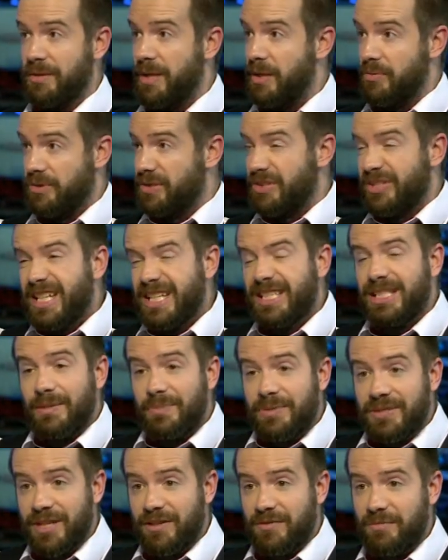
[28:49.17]
There was
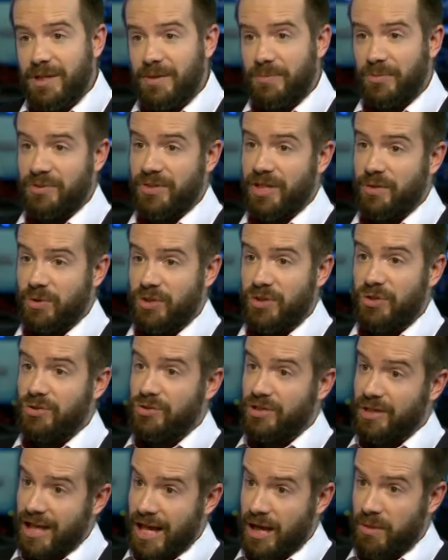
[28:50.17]
60% of people said we
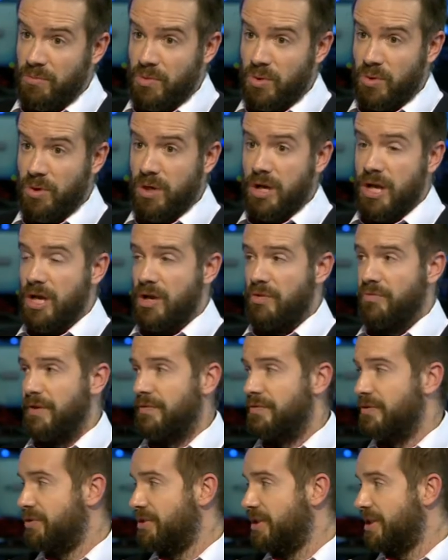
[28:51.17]
shouldn't allow more
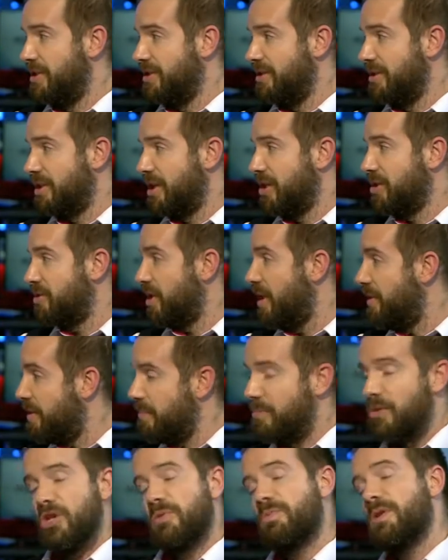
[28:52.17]
refugees in the country. Mm. I think
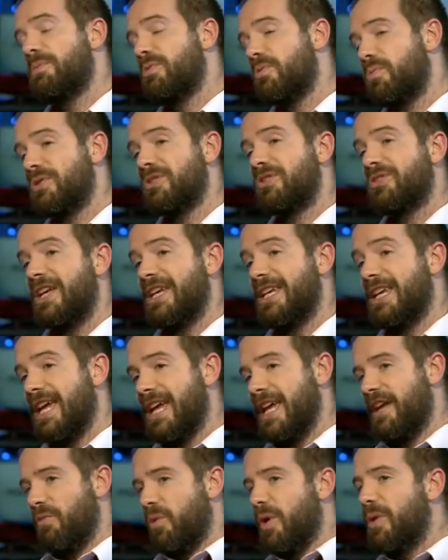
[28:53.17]
British people would say
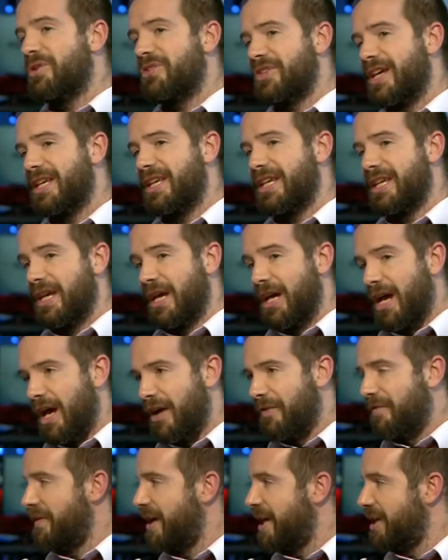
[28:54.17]
if we were taking a
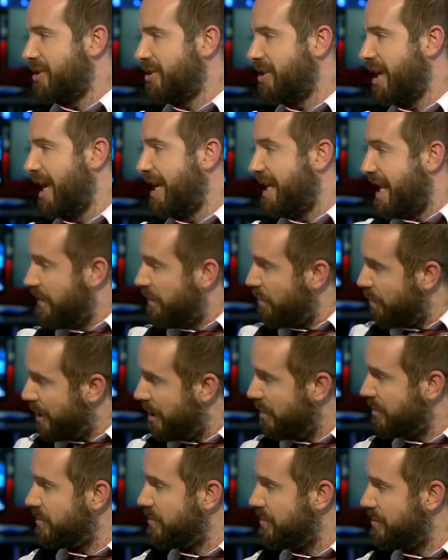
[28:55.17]
fair share and everyone
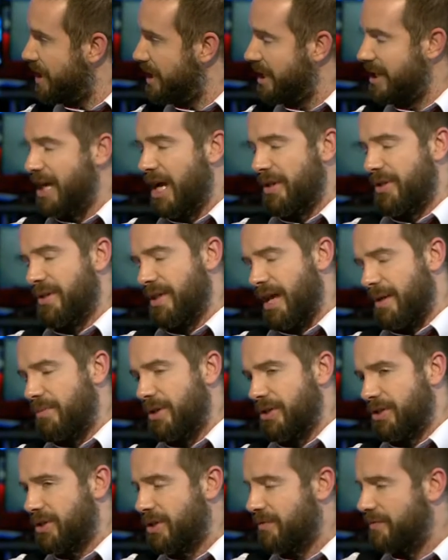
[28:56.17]
else was taking it, I think that
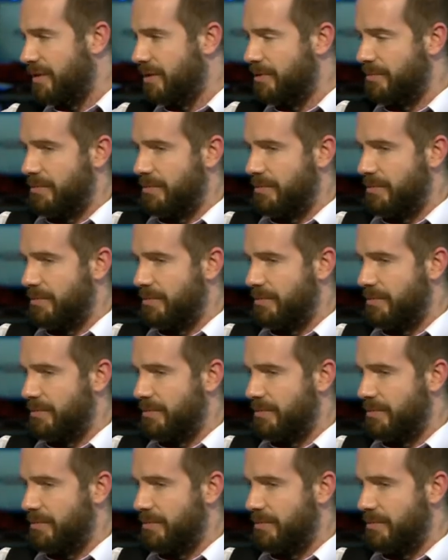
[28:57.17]
might yeah. Just, bit.